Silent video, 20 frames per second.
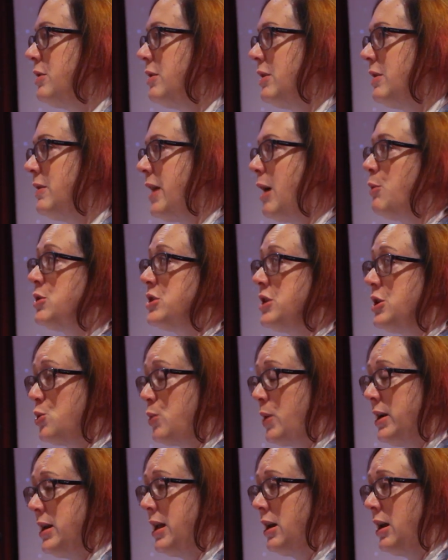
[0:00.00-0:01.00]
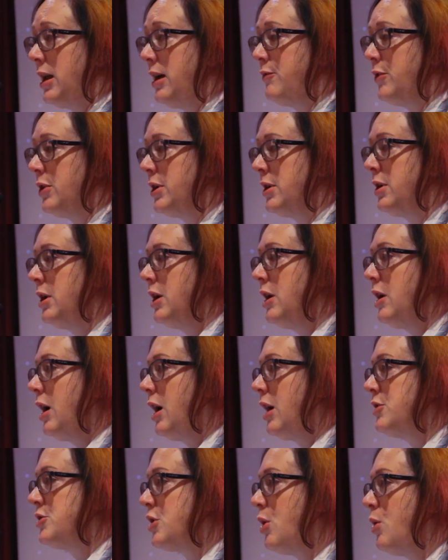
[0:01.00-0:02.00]
That was in 2011.
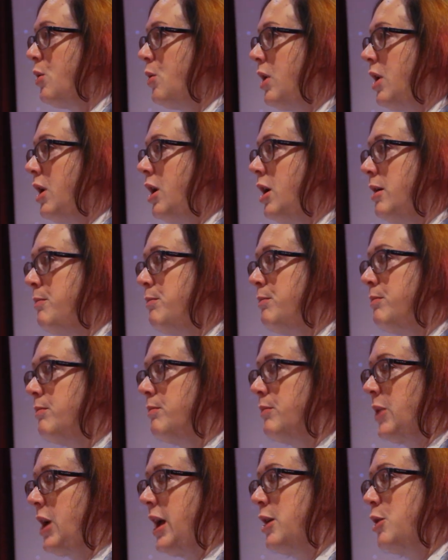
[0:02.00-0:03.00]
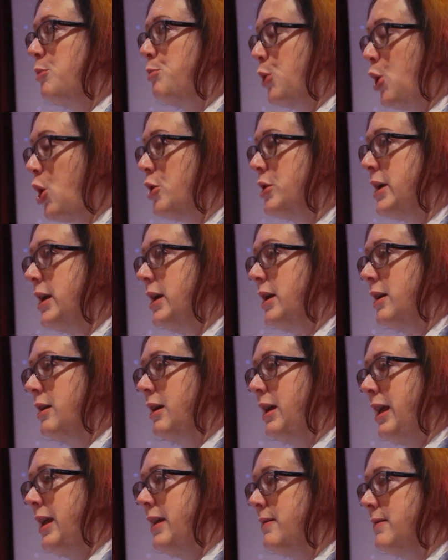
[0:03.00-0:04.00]
And so I'm kind of prodding
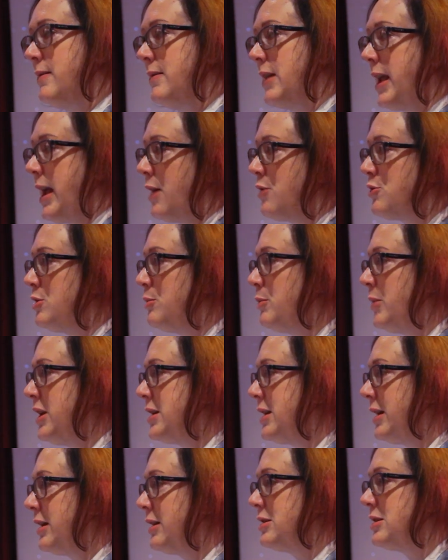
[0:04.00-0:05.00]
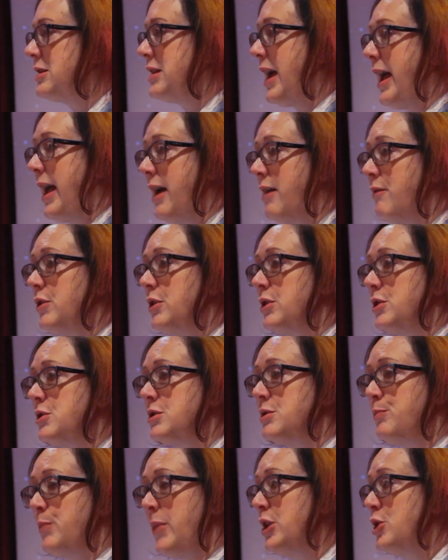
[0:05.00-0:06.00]
in the council meetings to have
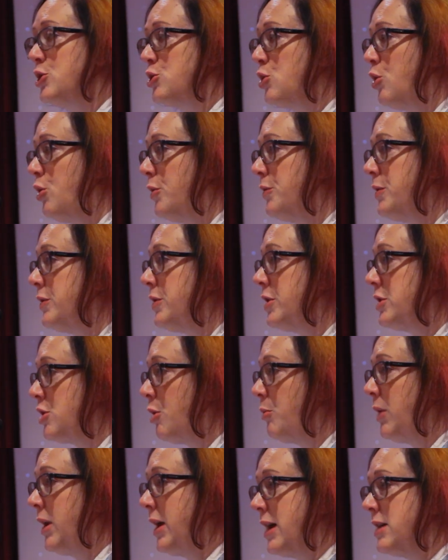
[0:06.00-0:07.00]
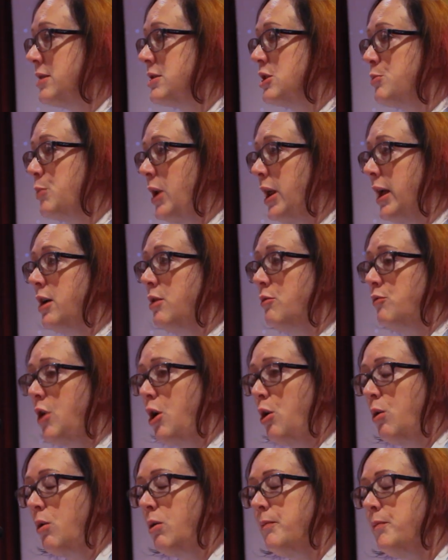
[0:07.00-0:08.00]
us make sure that the AAS is playing a
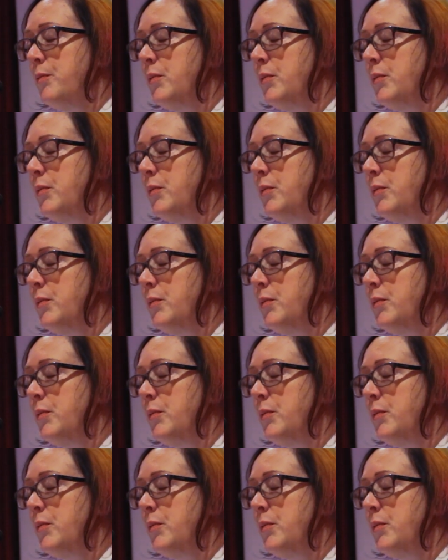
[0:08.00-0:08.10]
role.